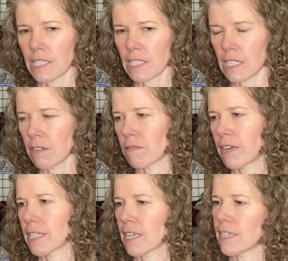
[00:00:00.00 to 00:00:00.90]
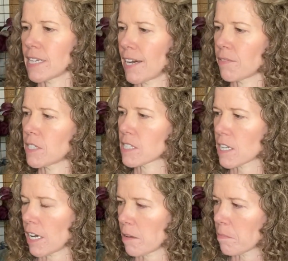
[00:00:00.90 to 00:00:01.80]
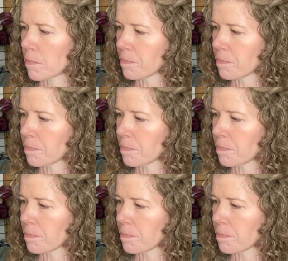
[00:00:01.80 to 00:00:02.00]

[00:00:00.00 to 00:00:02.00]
didn't write that down this time.